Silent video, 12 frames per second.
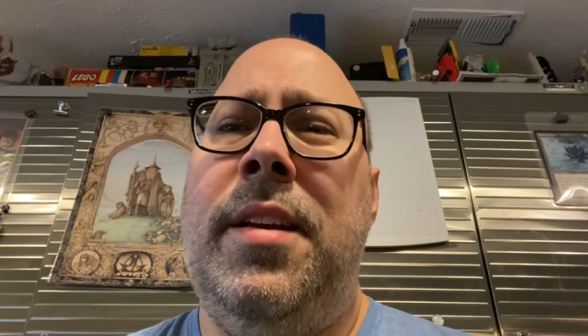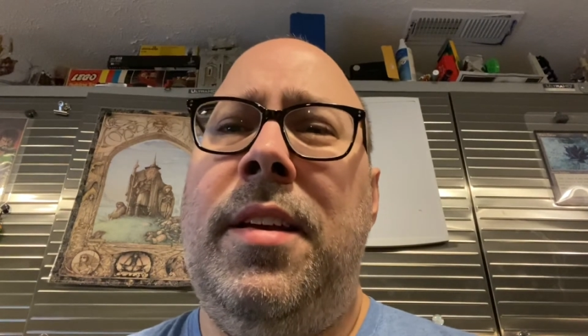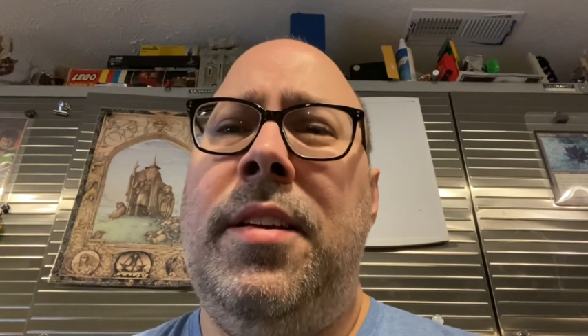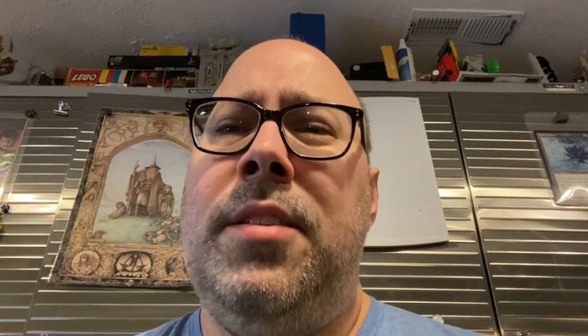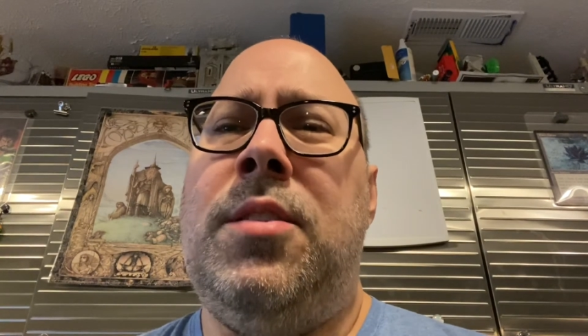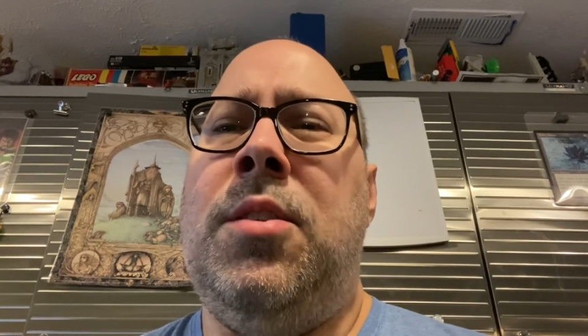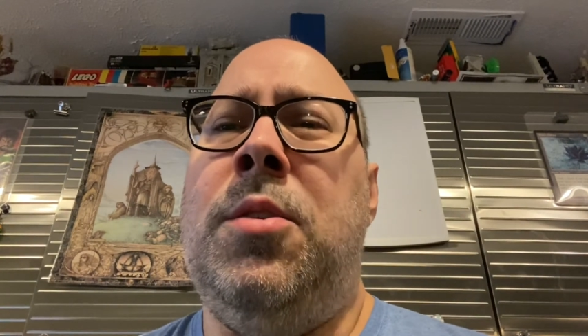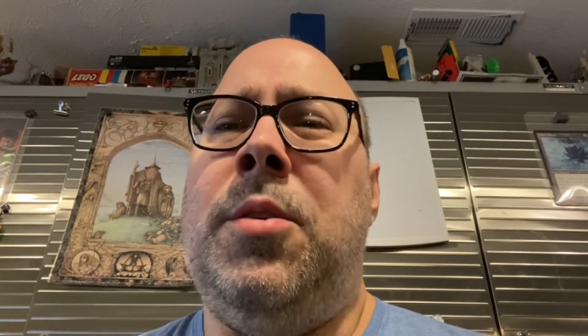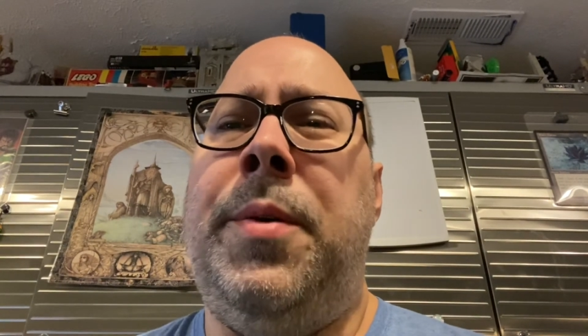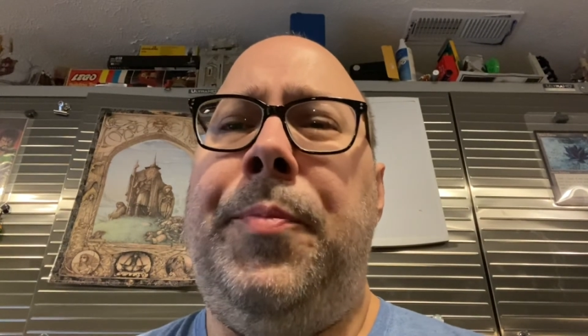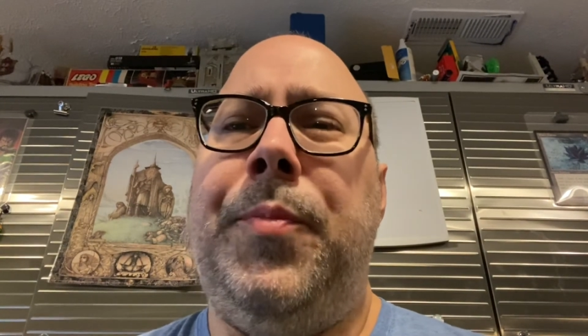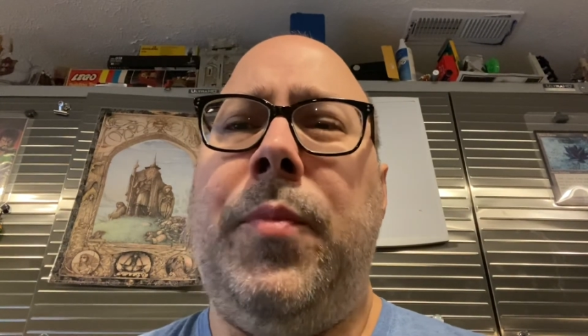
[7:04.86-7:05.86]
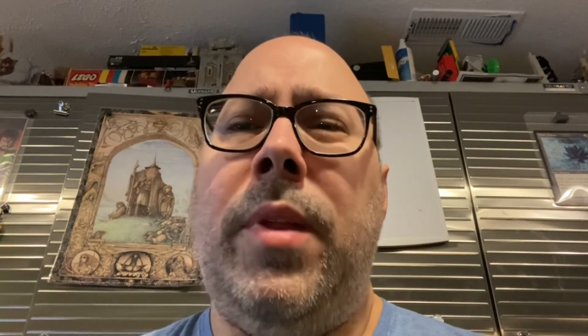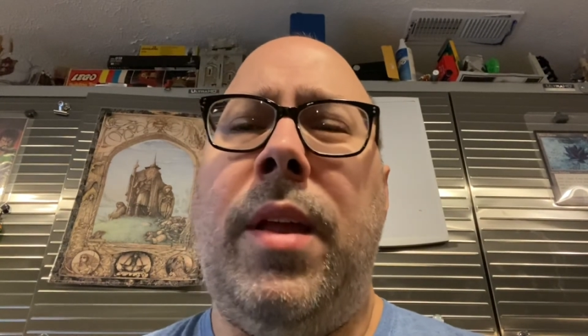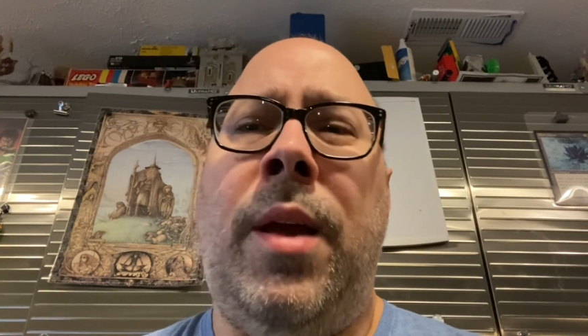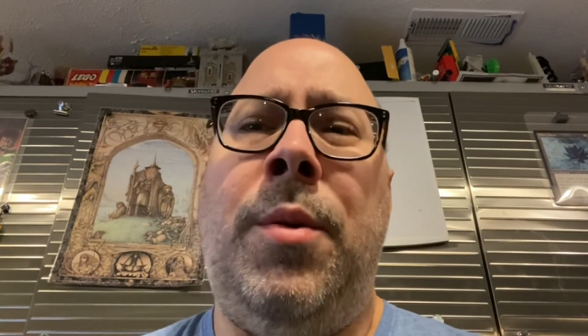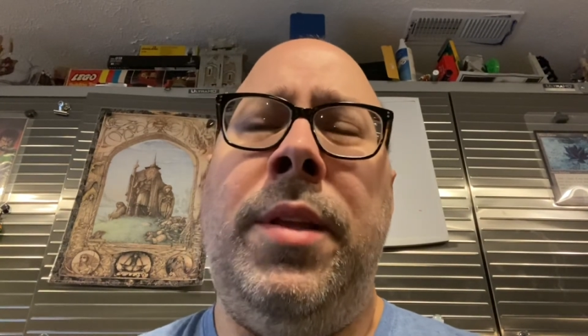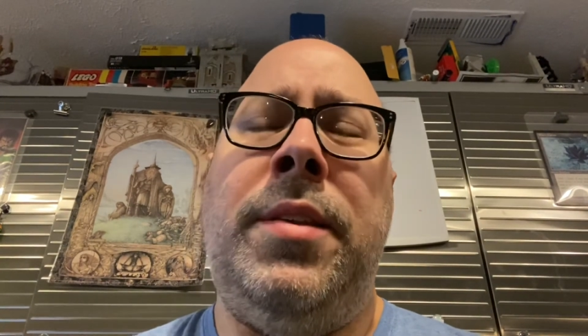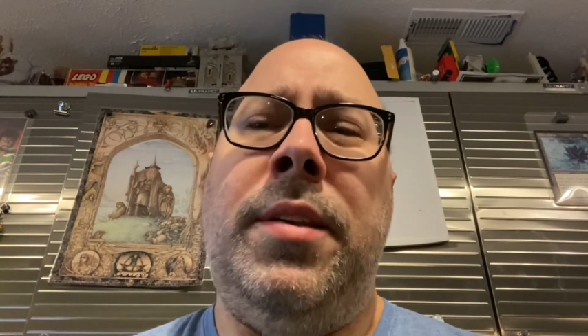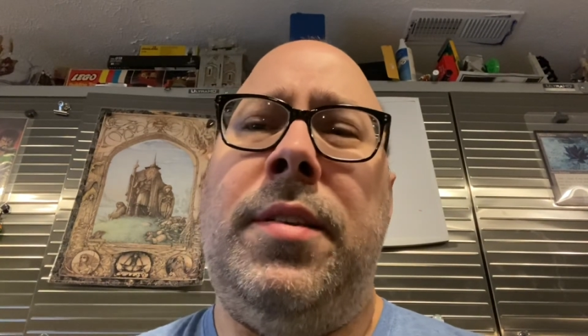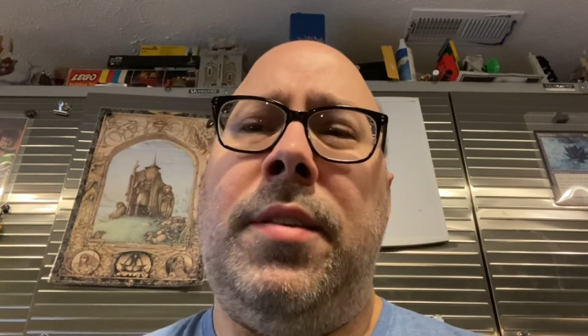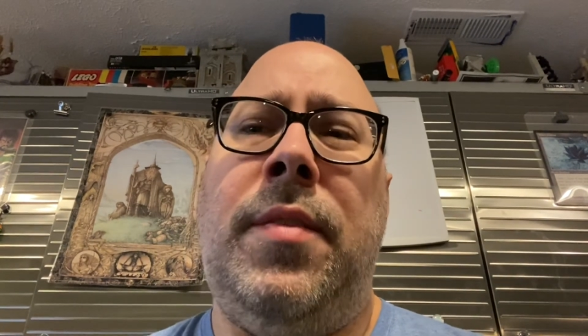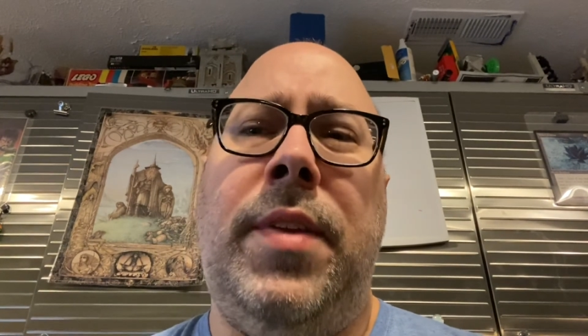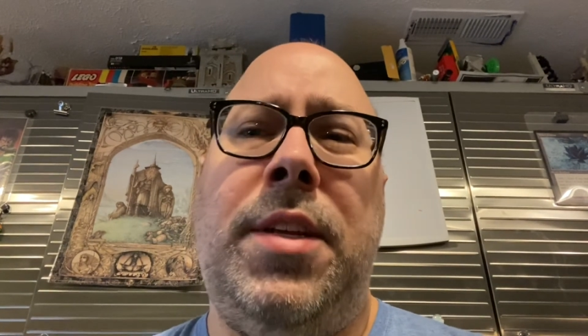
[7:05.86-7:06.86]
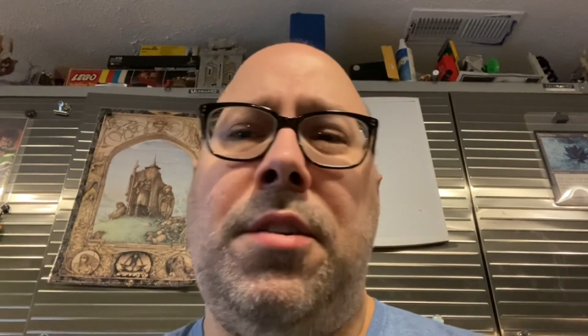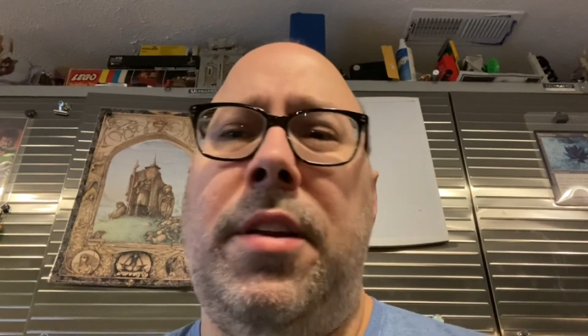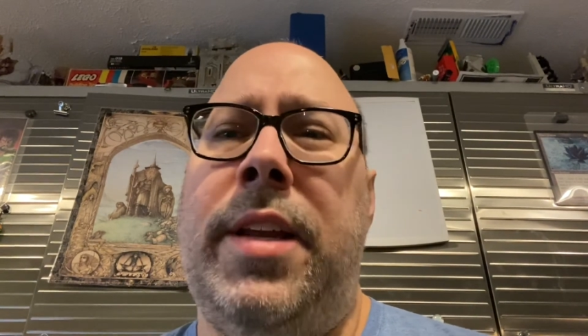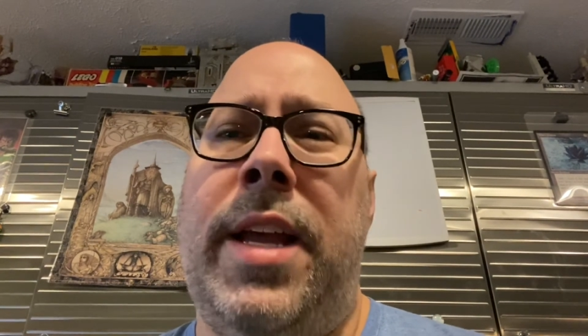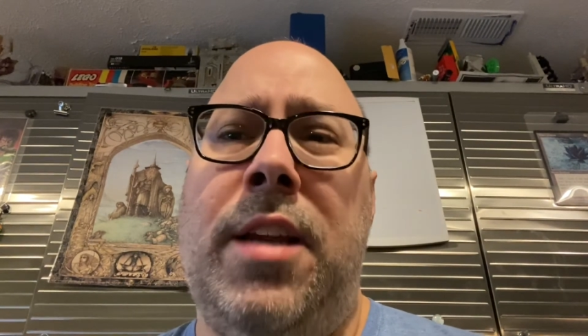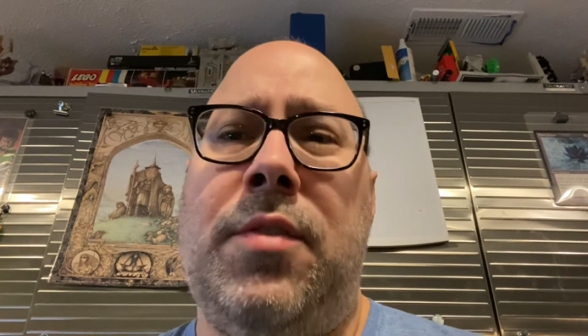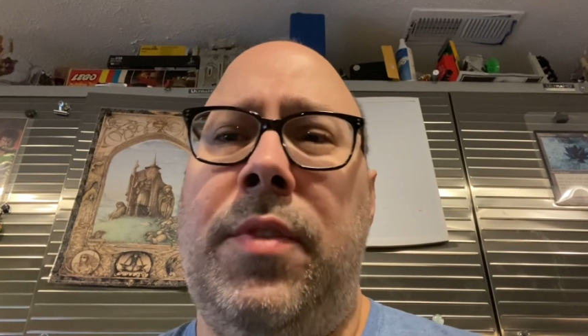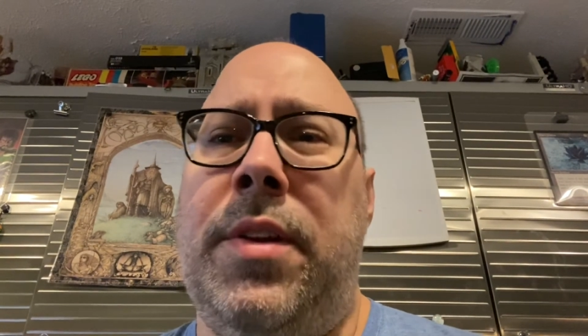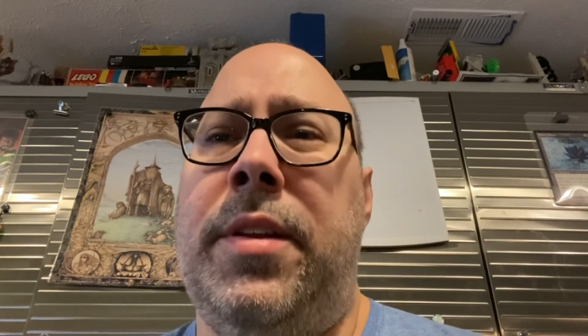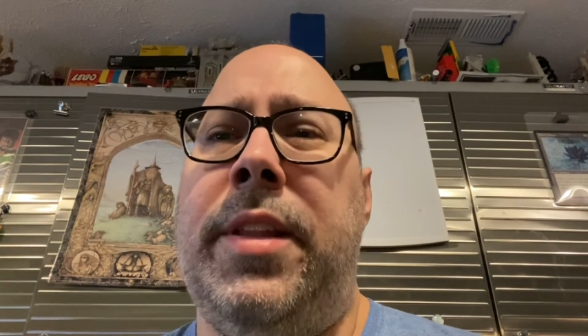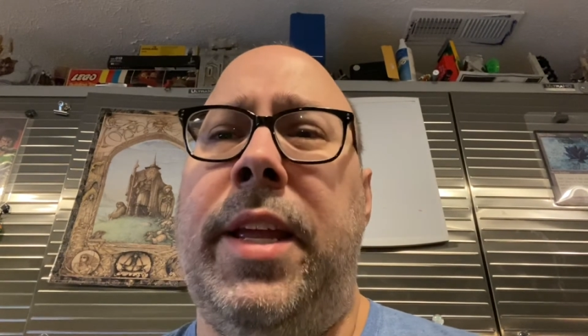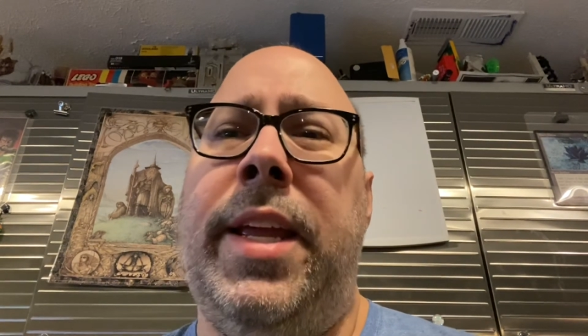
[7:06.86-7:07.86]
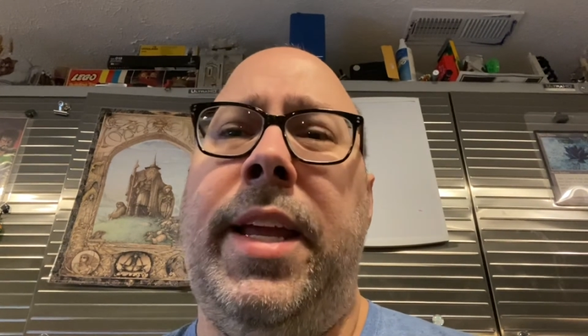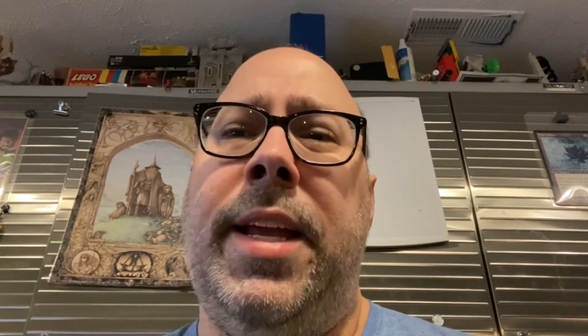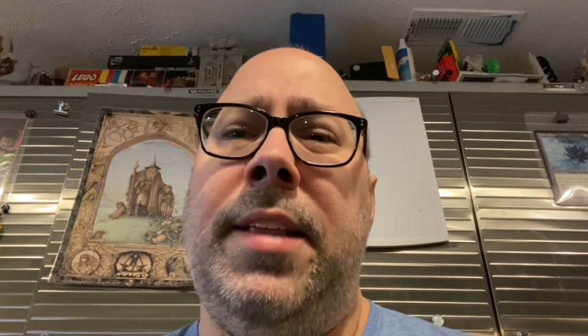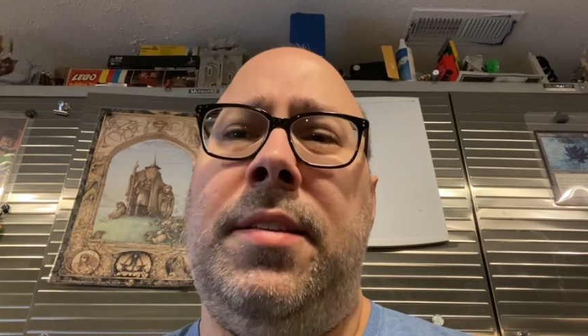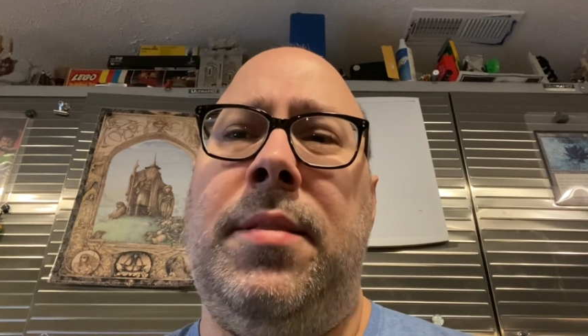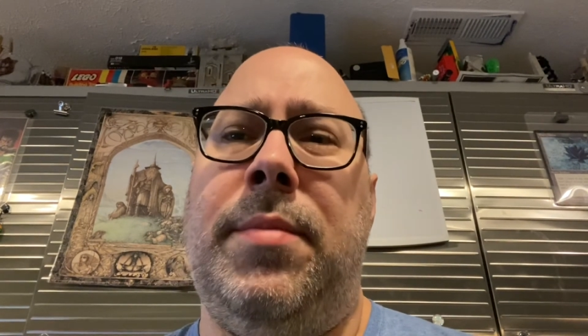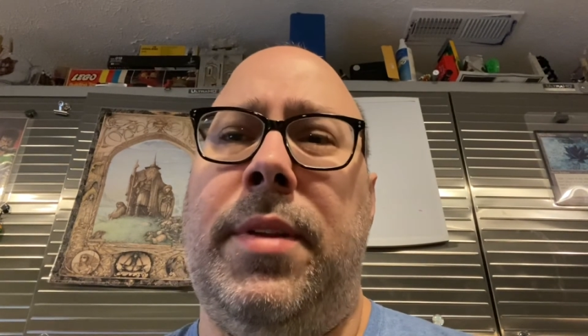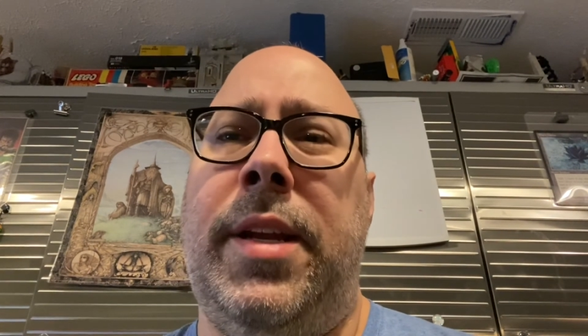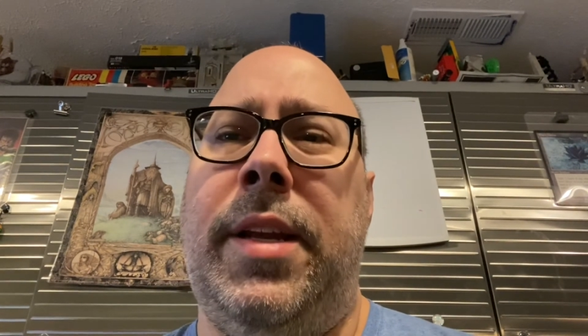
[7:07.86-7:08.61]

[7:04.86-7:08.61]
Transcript: So I went to this convention in Nashville, and they had some